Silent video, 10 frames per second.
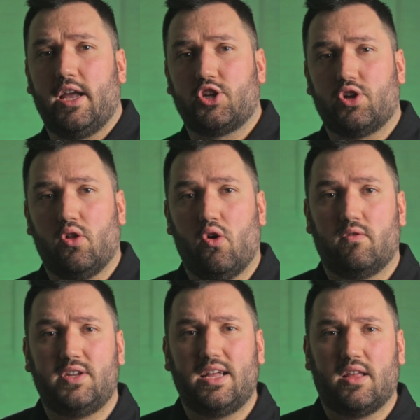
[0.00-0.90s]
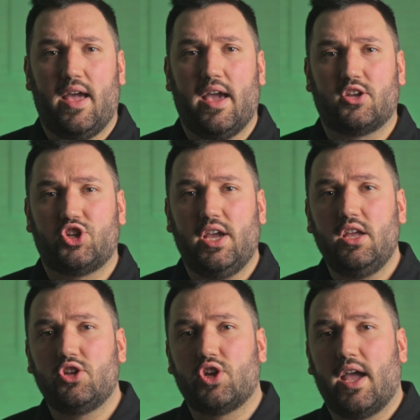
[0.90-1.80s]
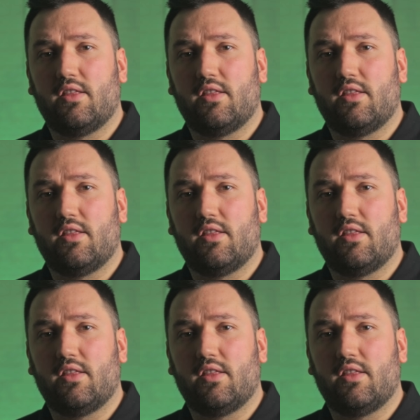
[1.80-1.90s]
potential of data exchange